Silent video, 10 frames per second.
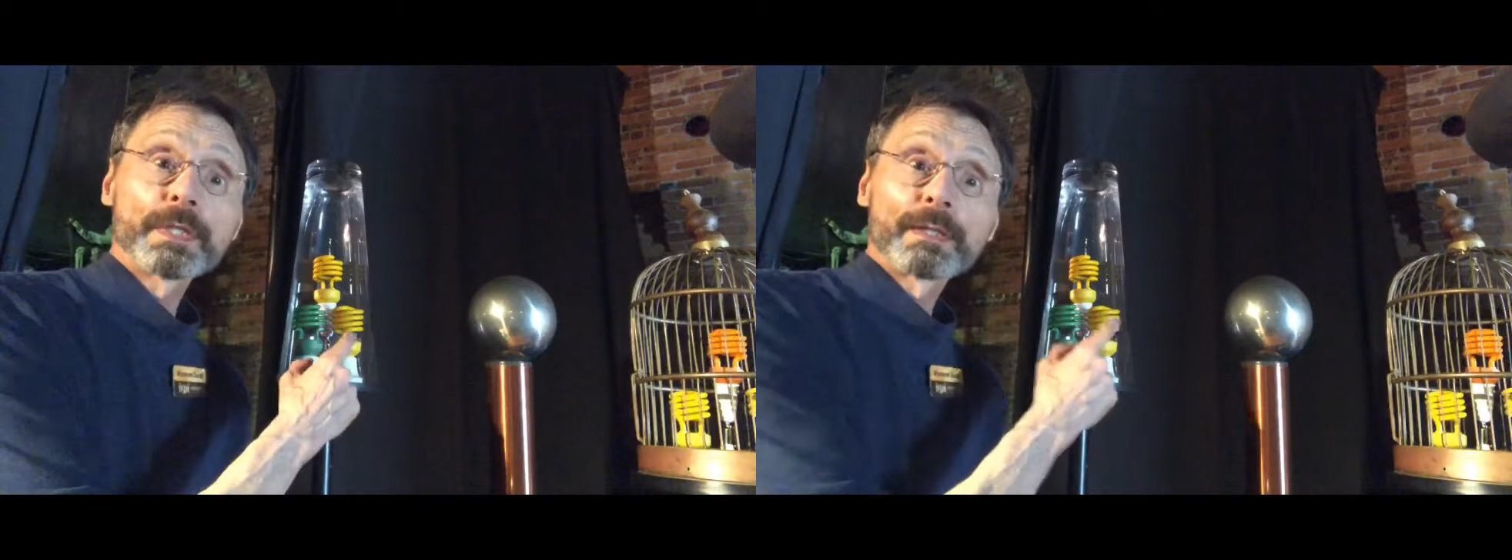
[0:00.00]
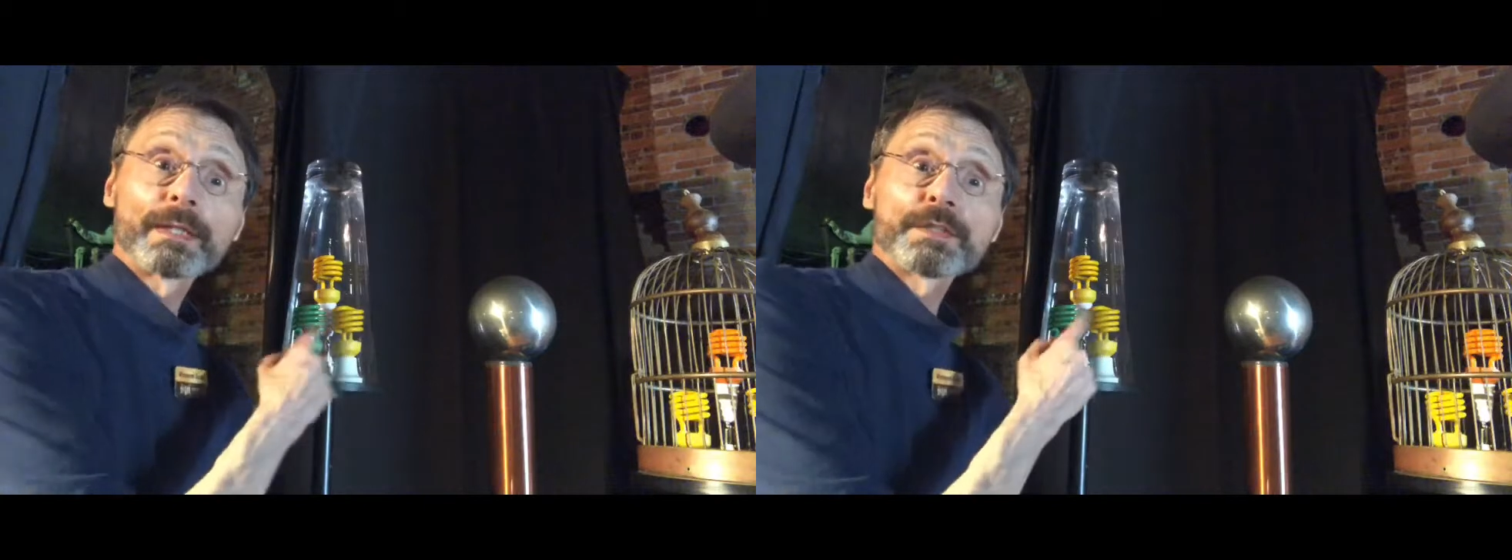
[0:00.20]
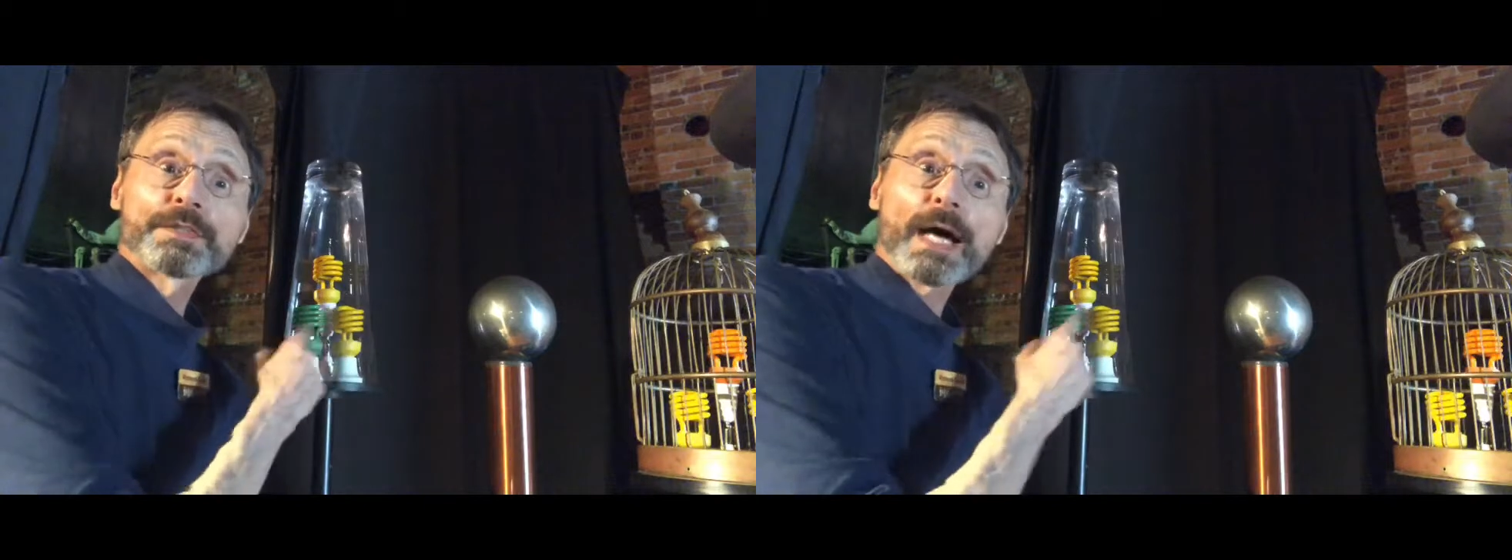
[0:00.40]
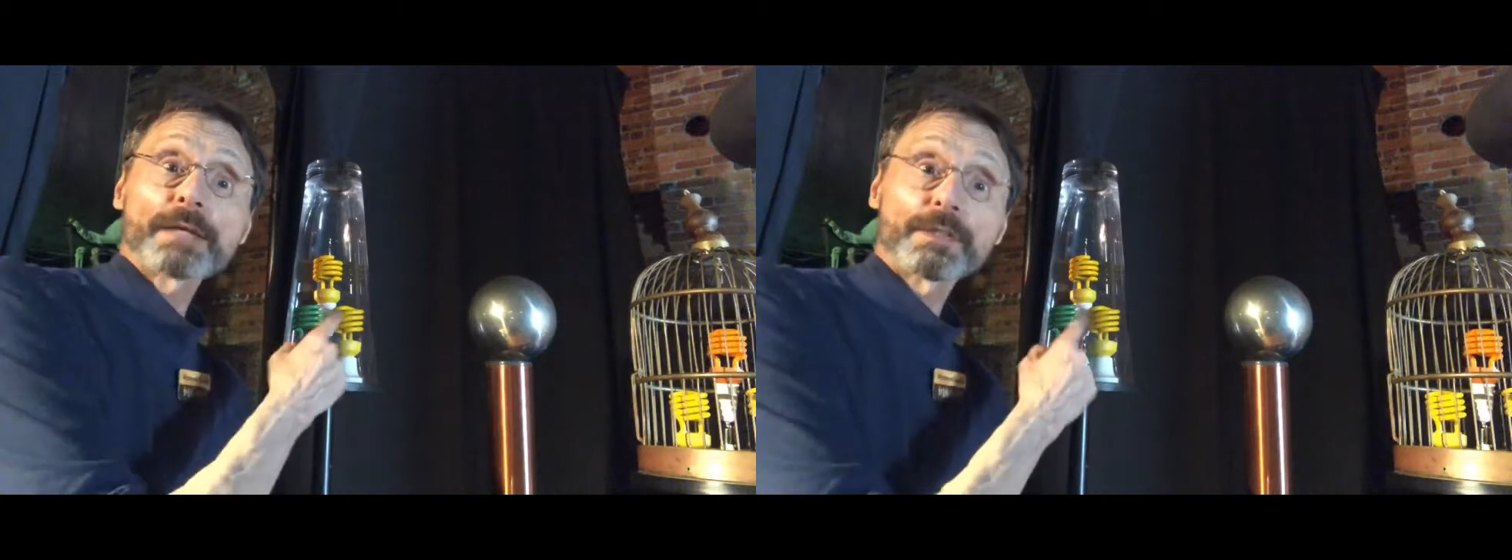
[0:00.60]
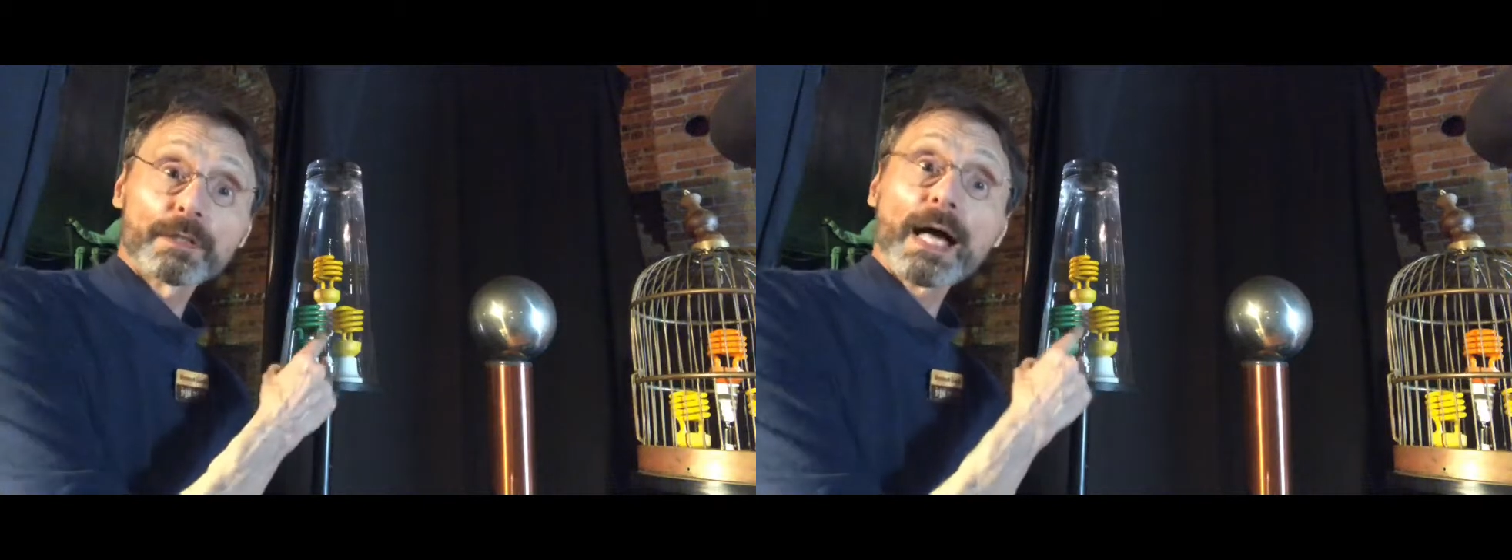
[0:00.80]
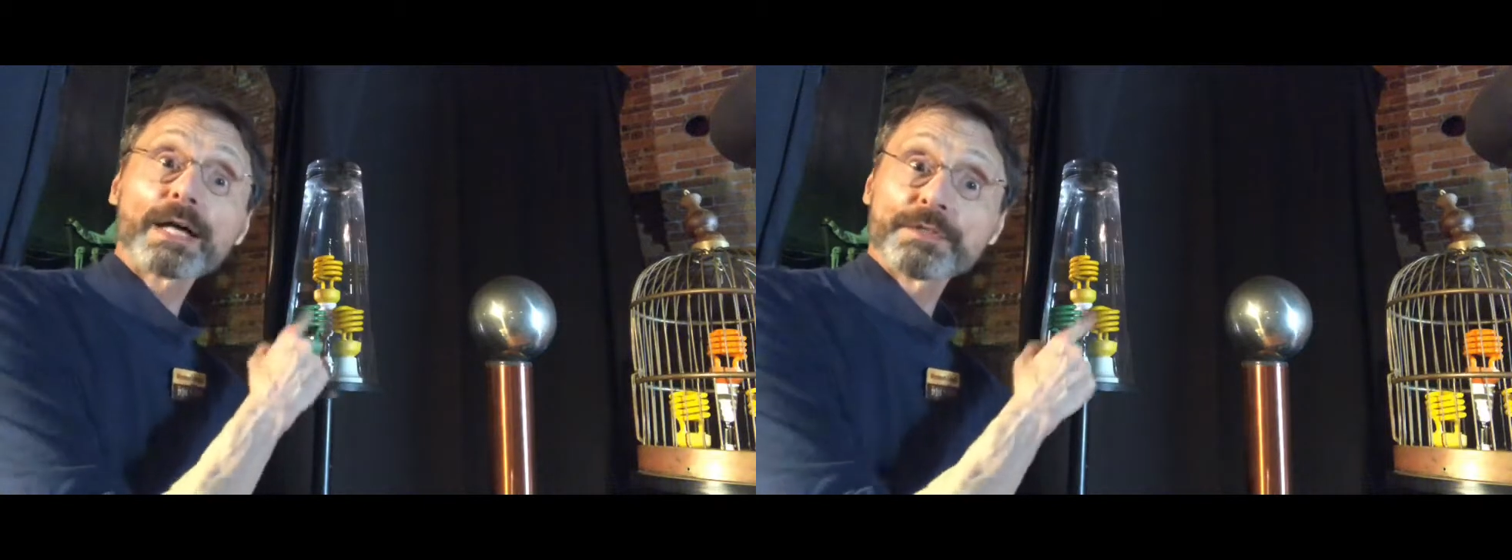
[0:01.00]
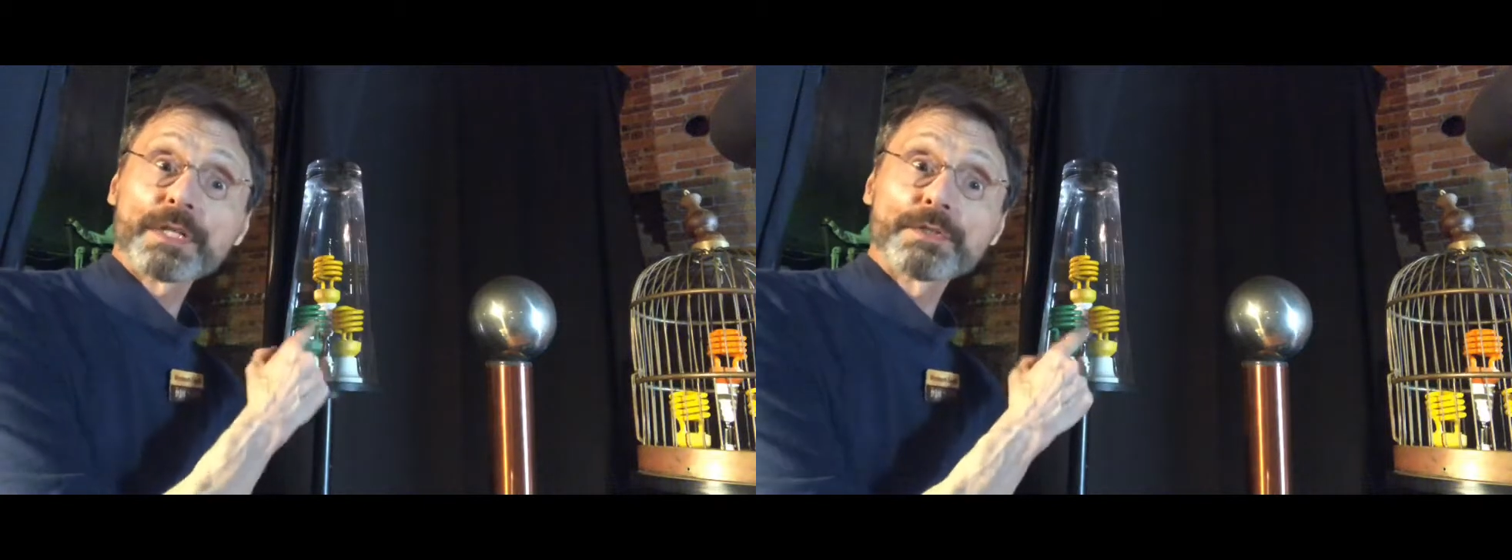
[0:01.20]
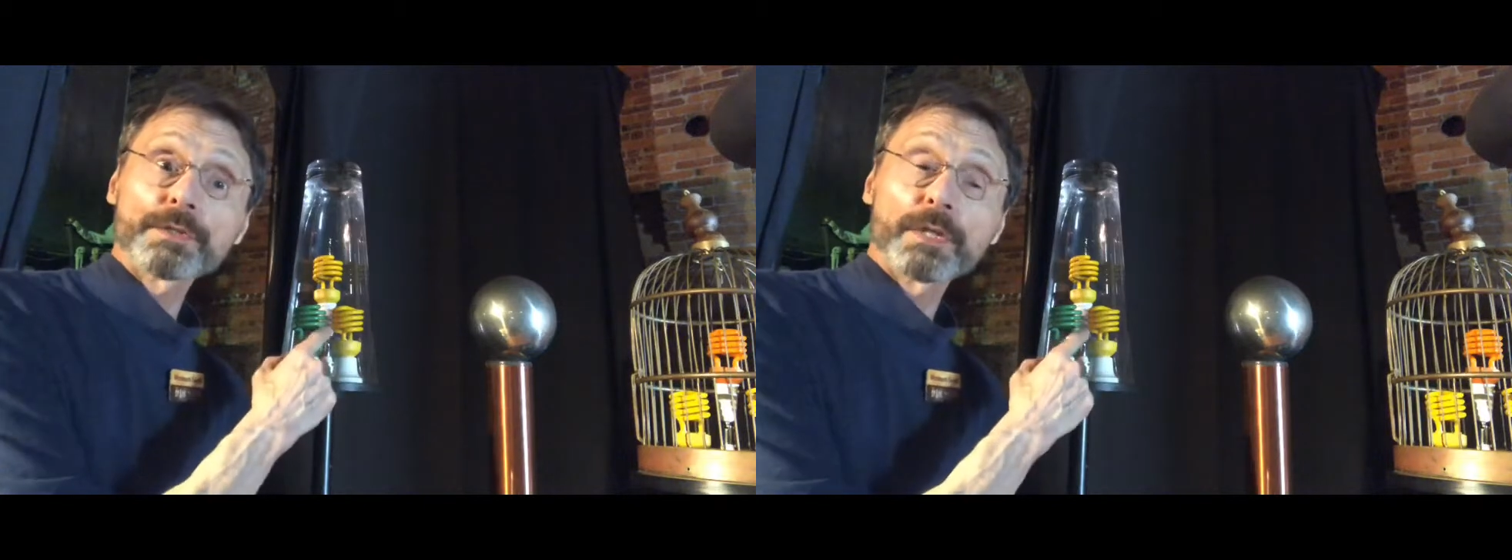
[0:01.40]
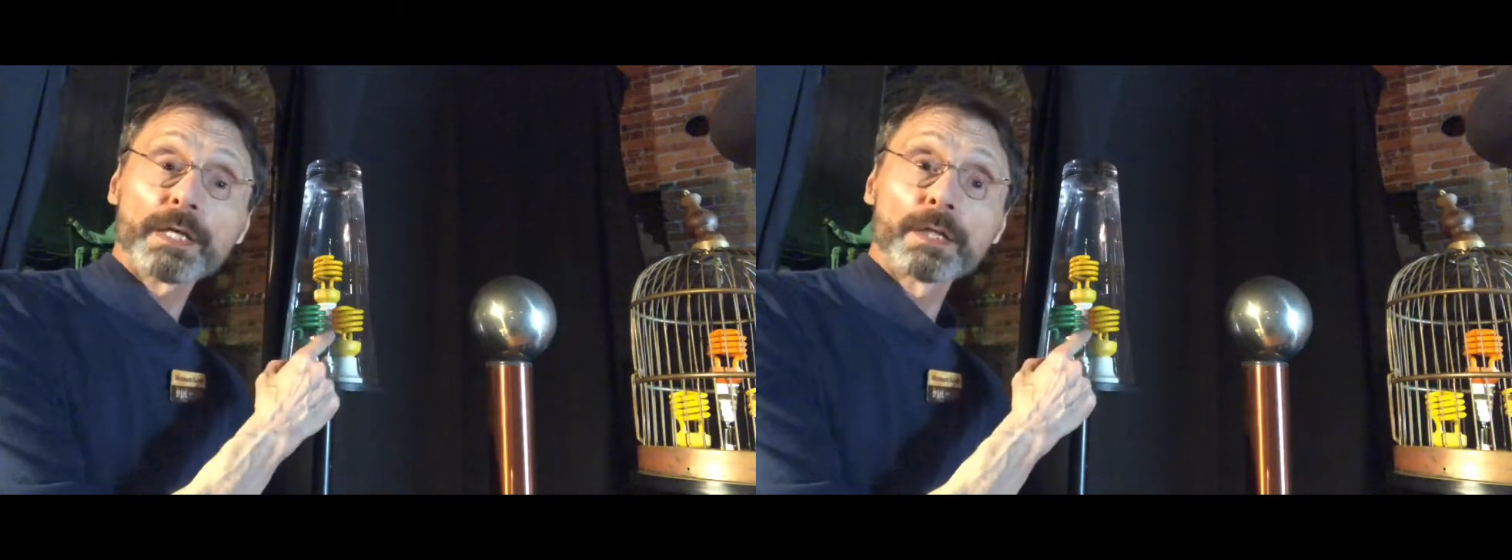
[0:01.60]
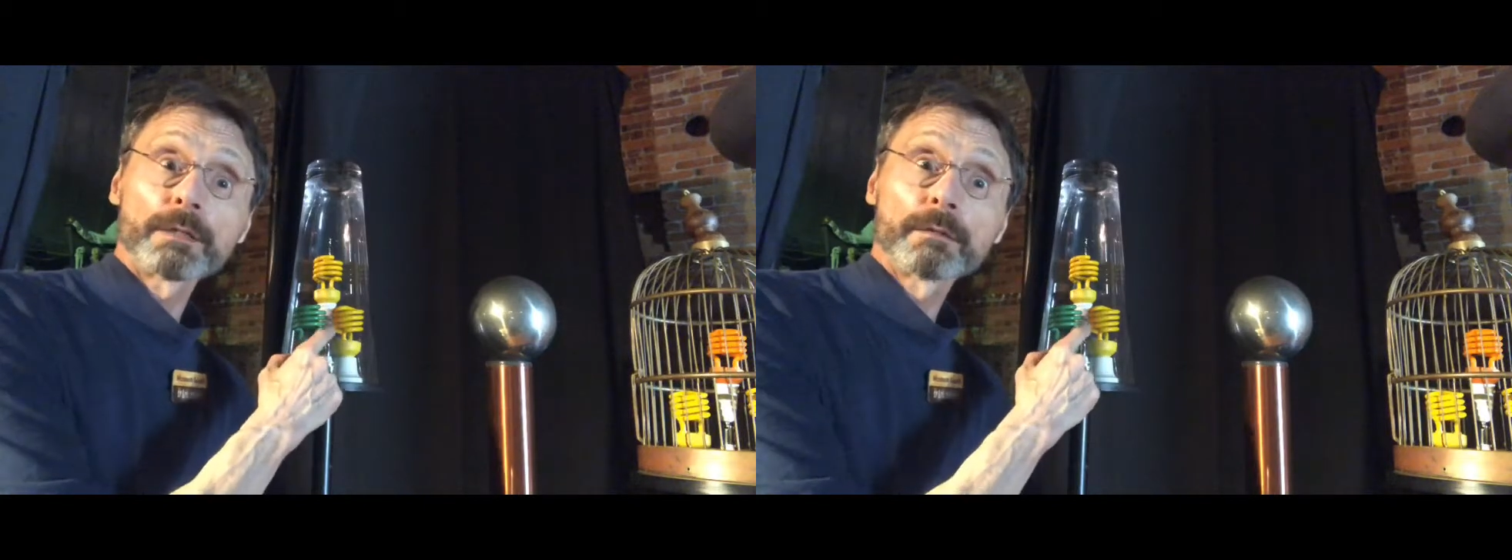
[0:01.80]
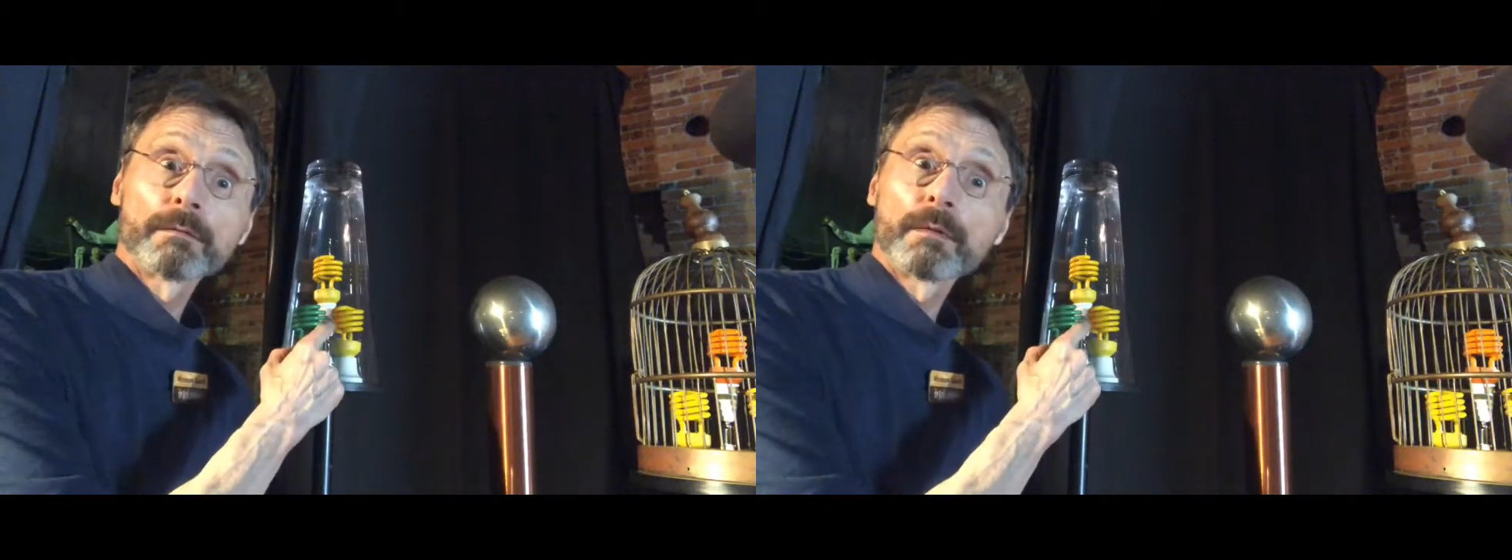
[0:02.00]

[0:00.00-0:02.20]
inside the glass insulator,